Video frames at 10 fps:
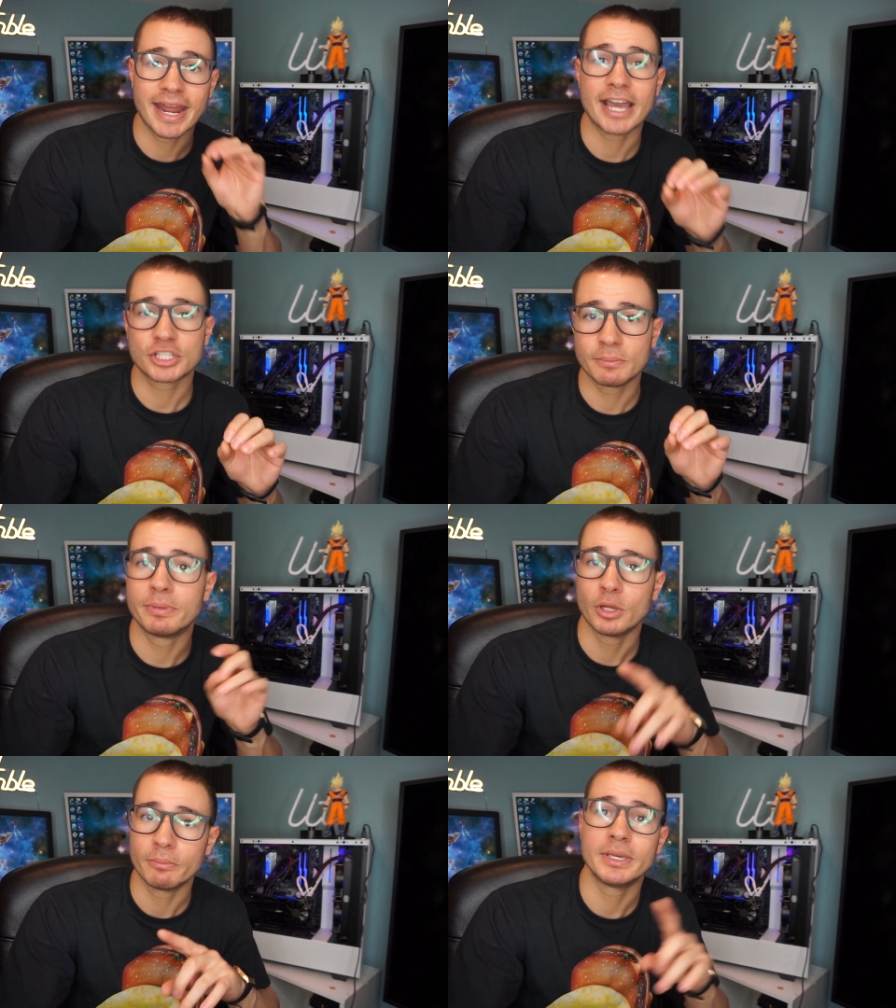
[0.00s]
actually
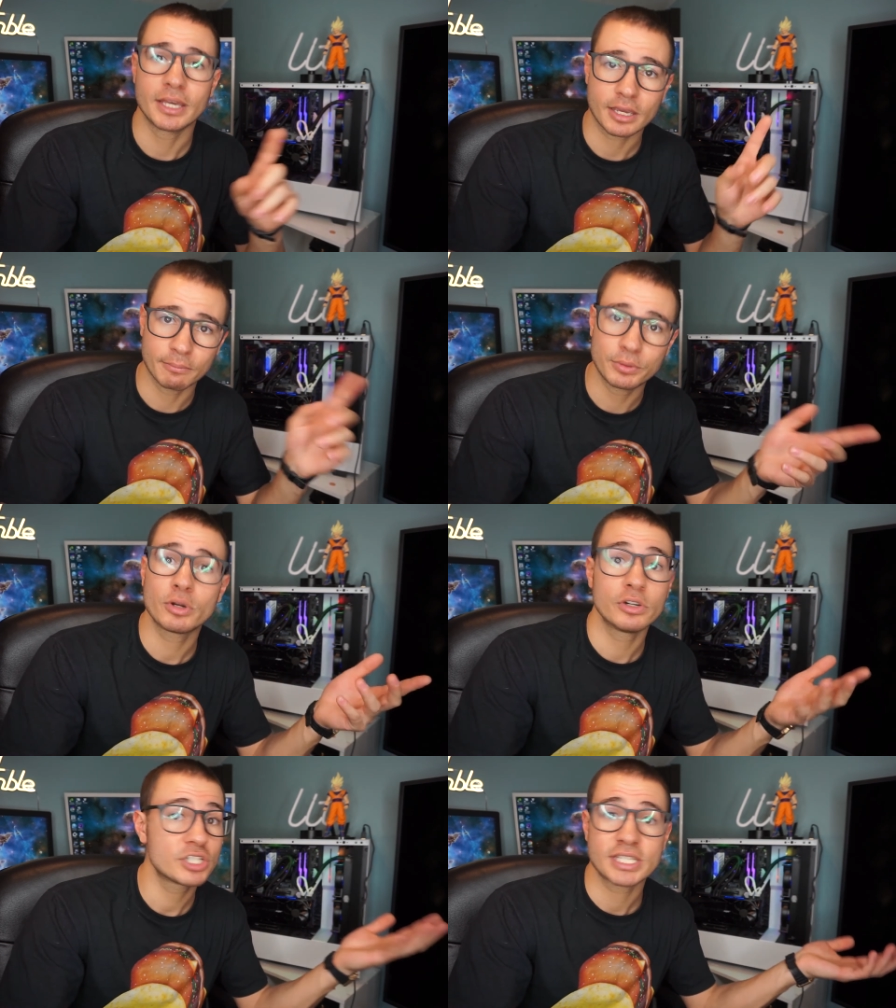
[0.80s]
built me a
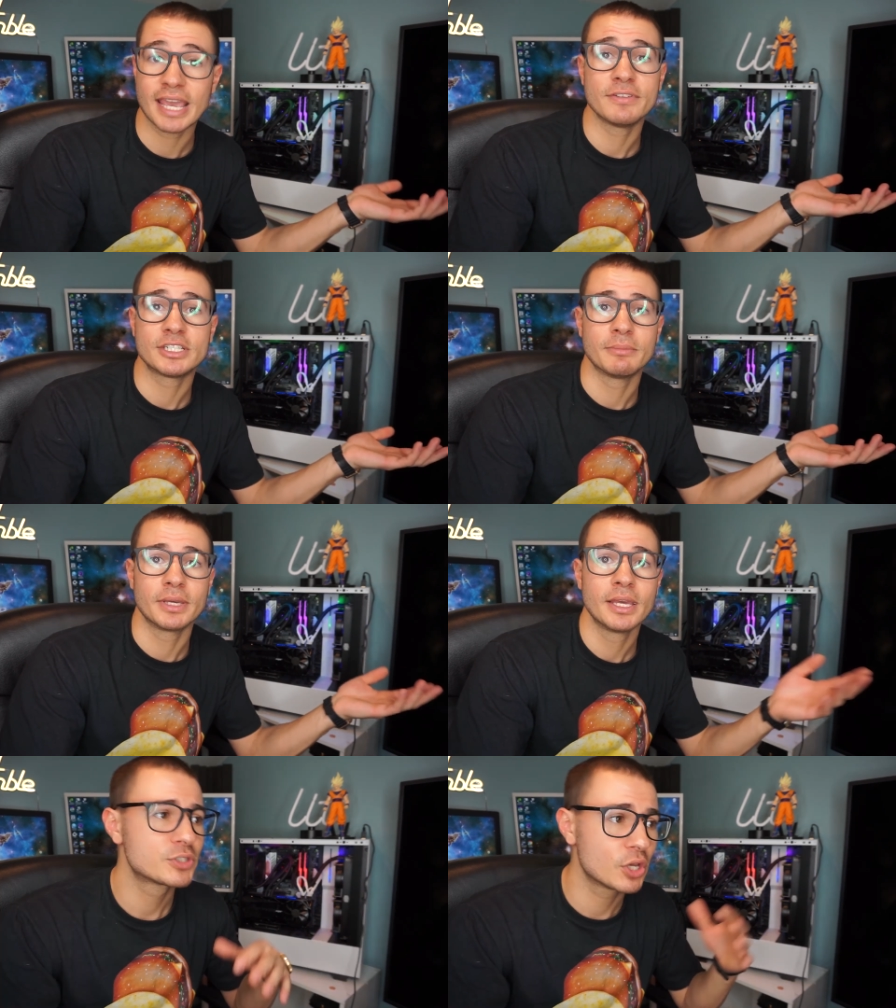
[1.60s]
computer and just gave it to
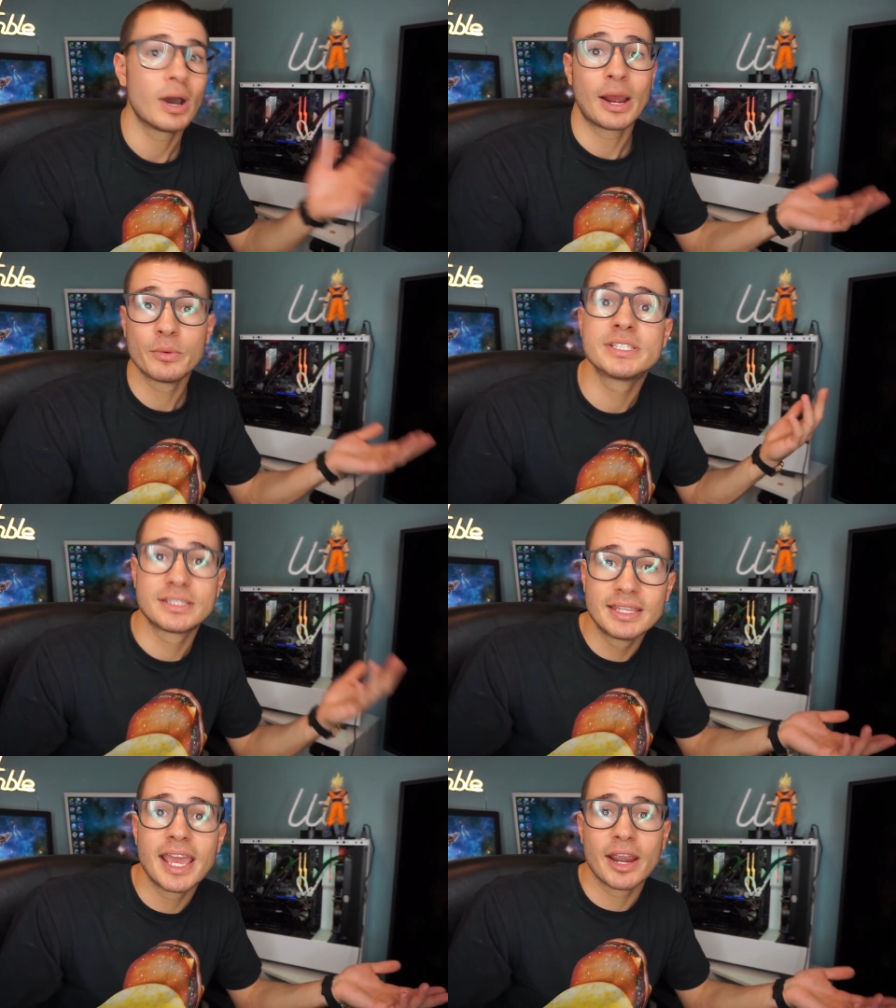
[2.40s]
me. So I was
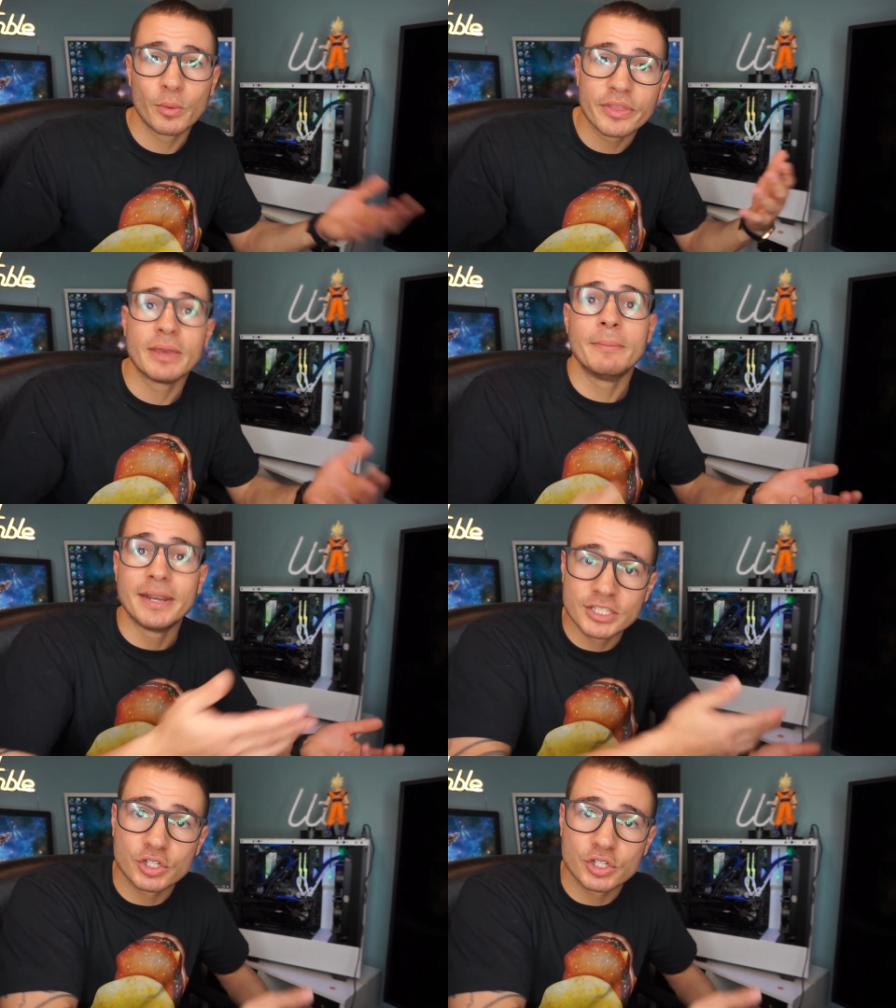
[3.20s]
there with him in his